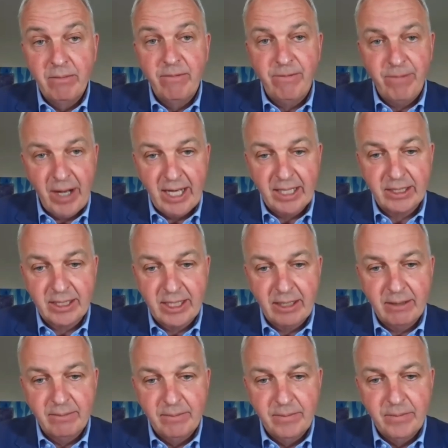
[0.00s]

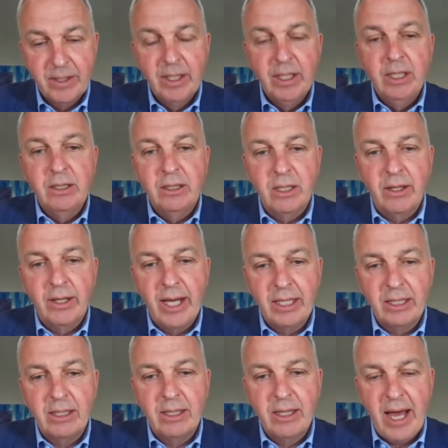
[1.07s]
faster. So
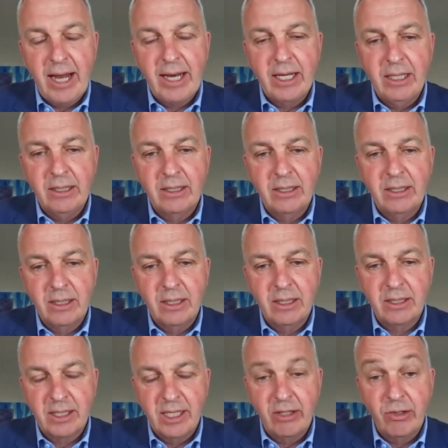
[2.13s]
that is the
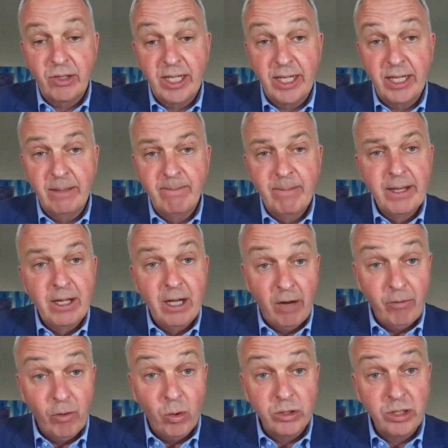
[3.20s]
secret here.
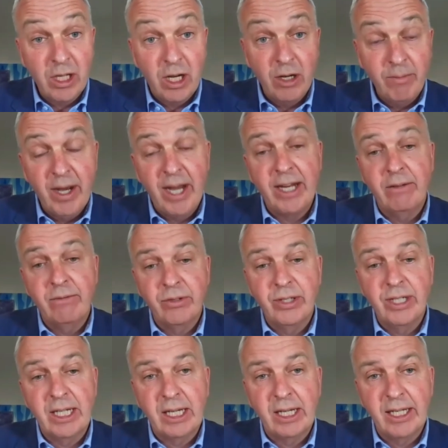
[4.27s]
I've also made it
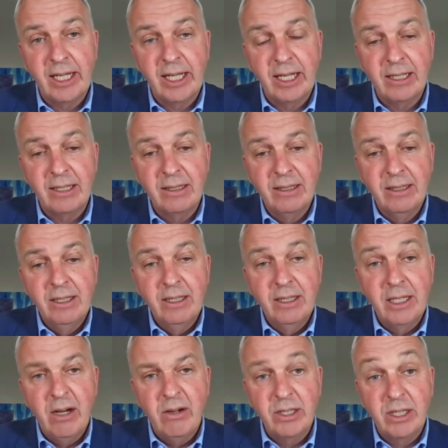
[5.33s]
very clear that,
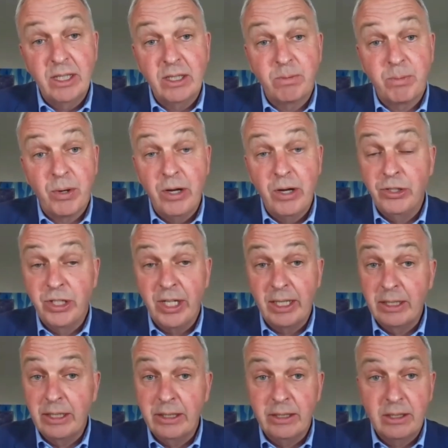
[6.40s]
as this
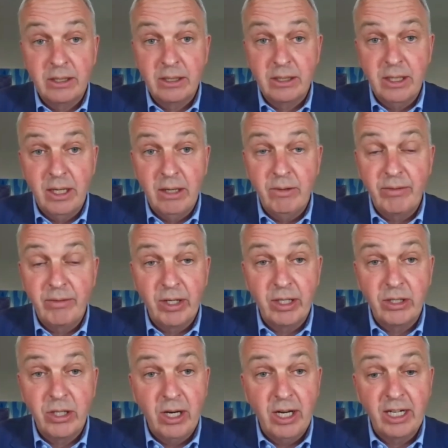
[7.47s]
project is, we've got a
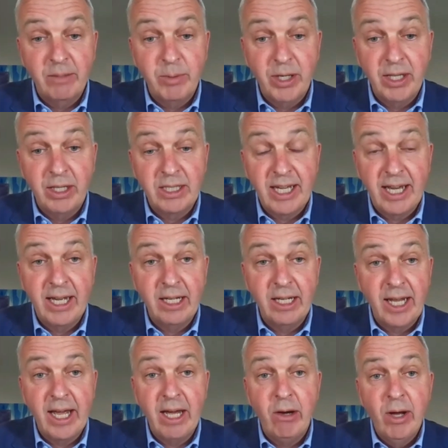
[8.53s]
tiger by the tail,
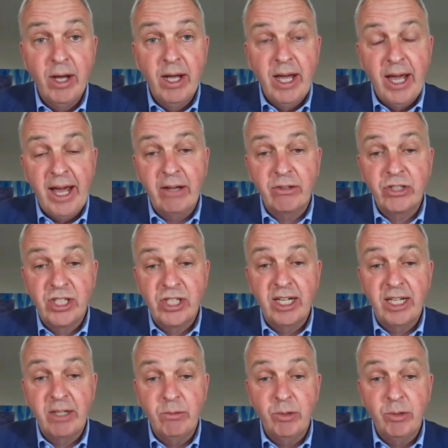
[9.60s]
how
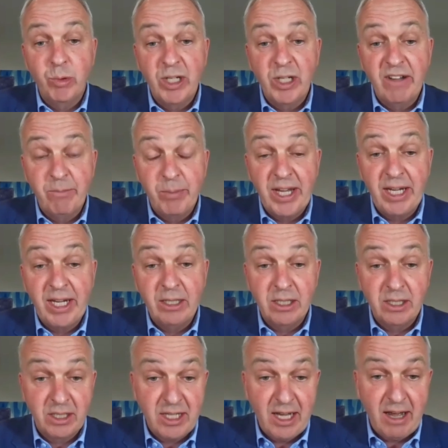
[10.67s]
silly would we have been to
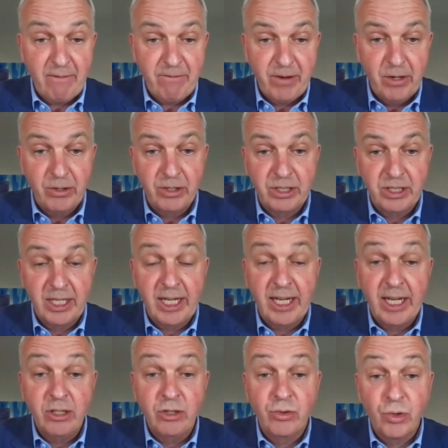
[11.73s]
start focusing
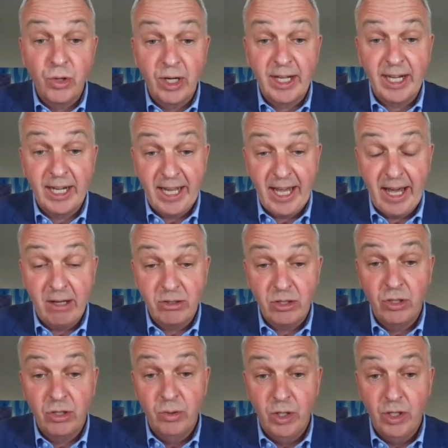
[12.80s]
in drilling it out
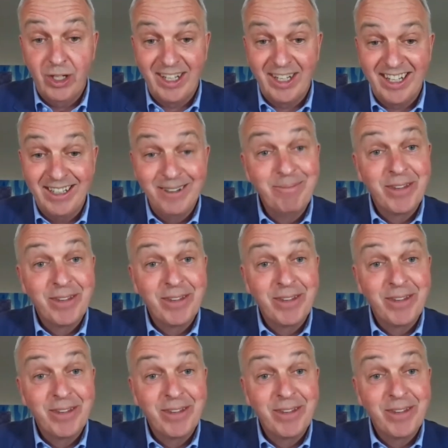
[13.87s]
too early